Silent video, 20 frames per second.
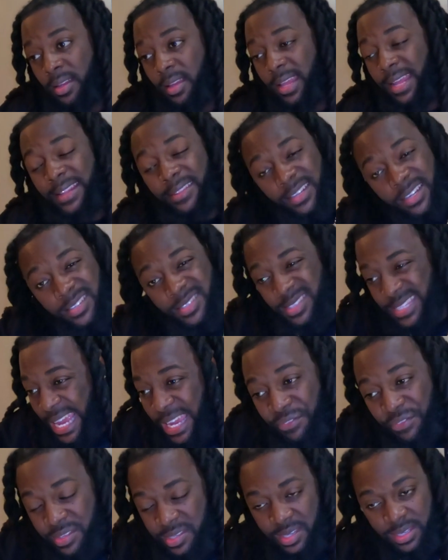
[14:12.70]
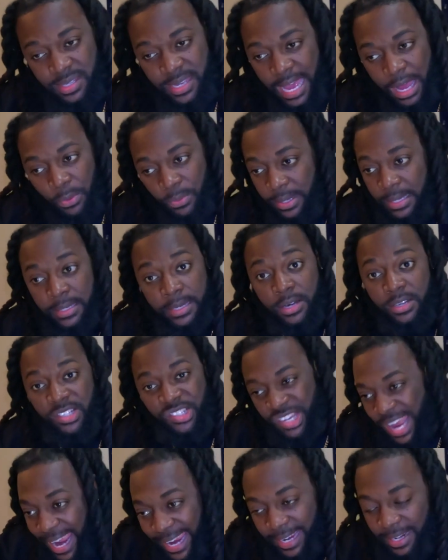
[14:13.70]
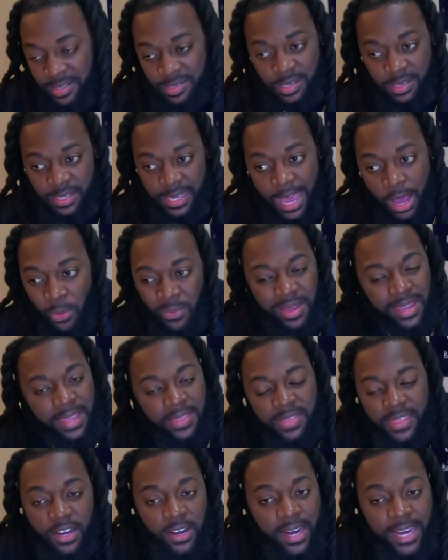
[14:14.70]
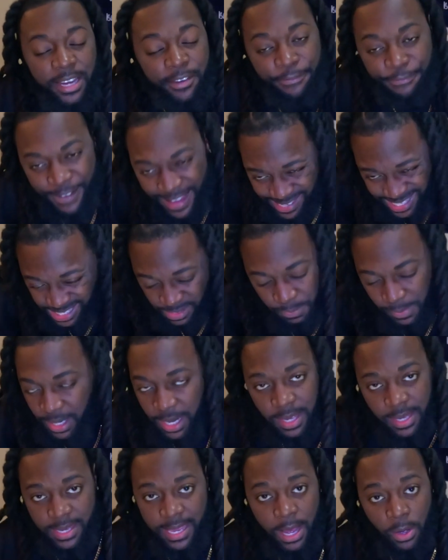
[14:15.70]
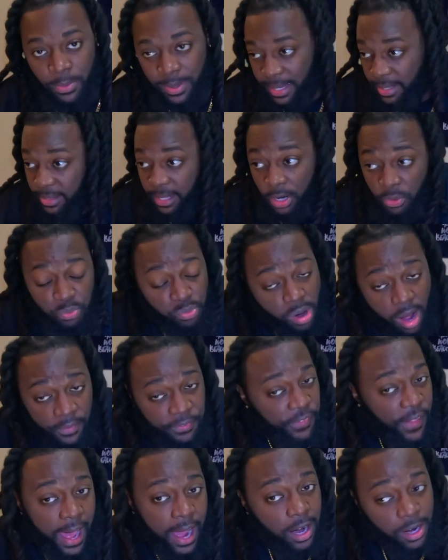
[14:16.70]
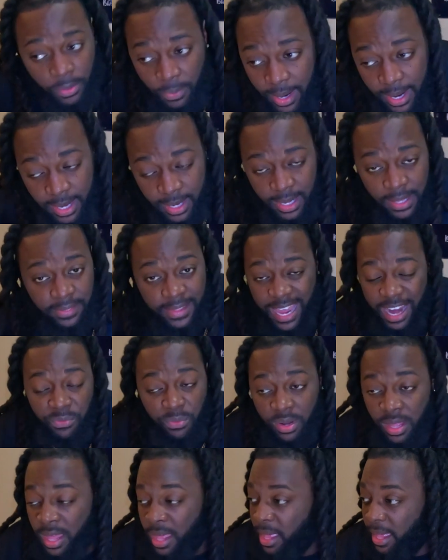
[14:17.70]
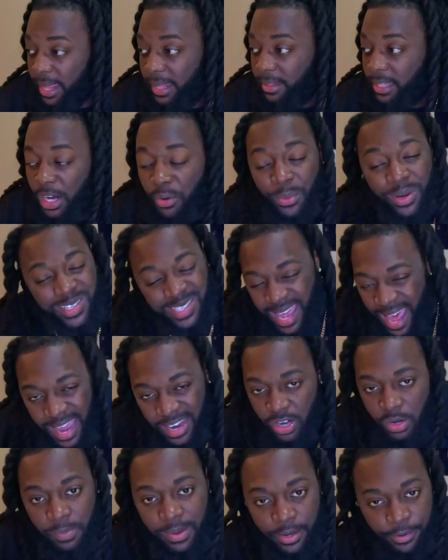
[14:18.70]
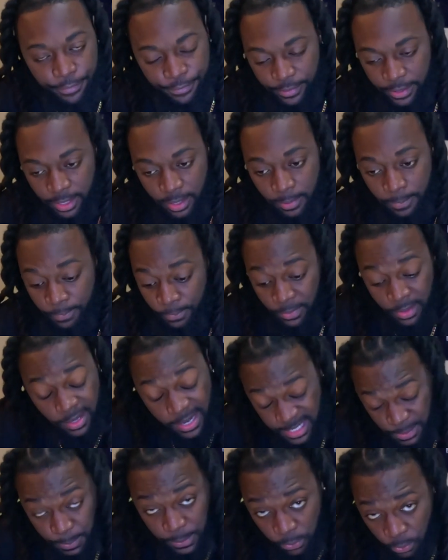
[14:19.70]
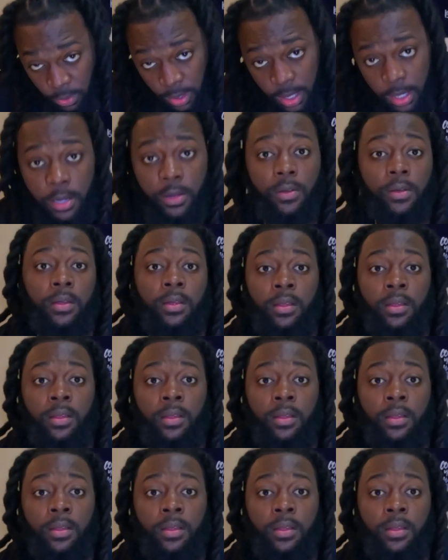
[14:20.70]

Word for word: in their savings account, in their checkings account, in their investment account, in their Roth IRA, in their in their retirement fund. Let's be real.